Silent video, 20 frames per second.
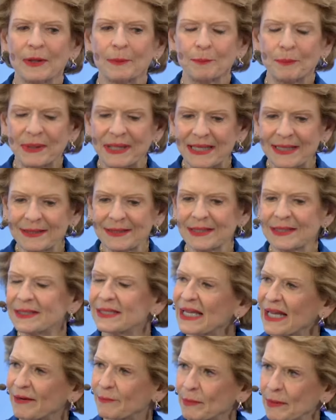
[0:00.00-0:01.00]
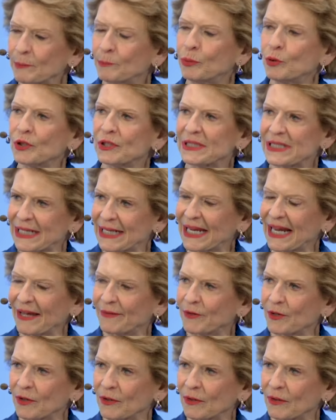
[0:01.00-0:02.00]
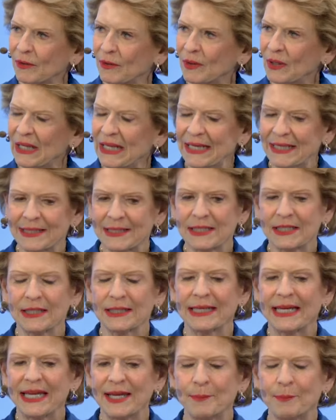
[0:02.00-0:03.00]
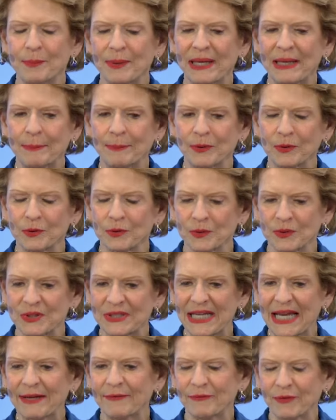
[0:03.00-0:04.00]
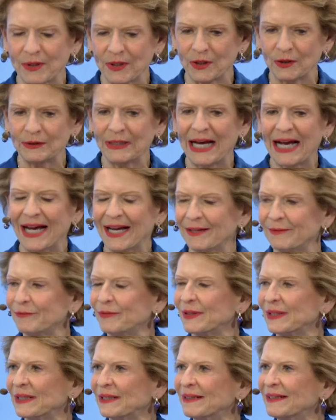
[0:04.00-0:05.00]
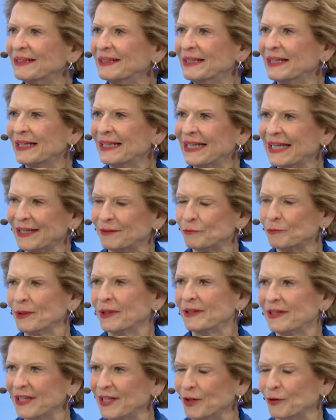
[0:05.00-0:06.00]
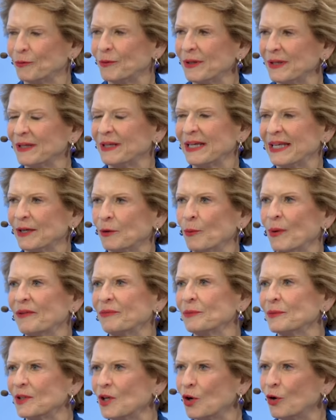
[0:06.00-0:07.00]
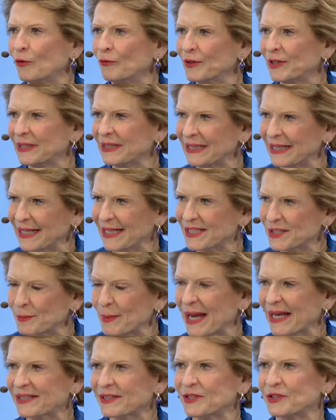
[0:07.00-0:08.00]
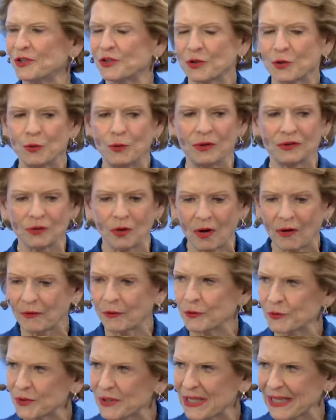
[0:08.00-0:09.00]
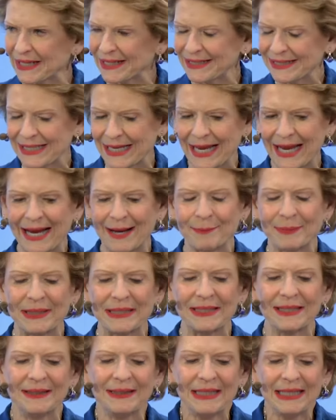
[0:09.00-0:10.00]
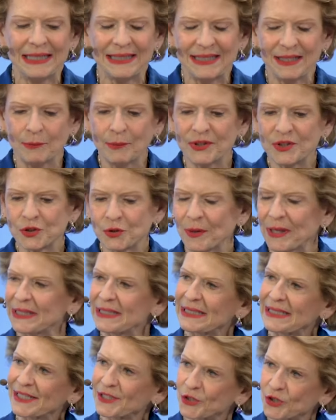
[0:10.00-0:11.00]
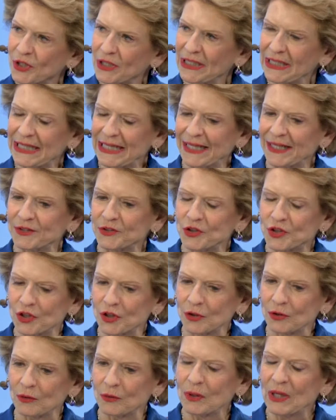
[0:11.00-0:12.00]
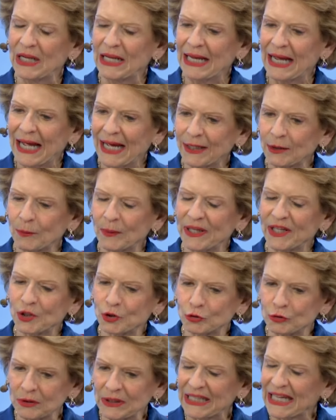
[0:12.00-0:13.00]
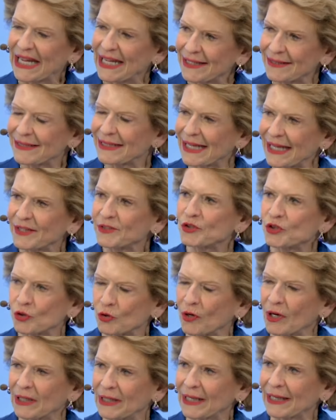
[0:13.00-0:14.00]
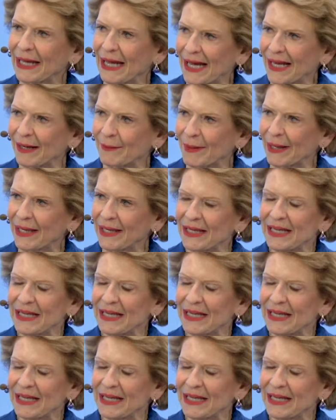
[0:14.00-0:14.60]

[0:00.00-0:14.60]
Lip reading: The pieces that have been put together to keep people safe and alive and get away from COVID and kids back to school and all those things that happened. Then we transitioned into how do we create a strong economy,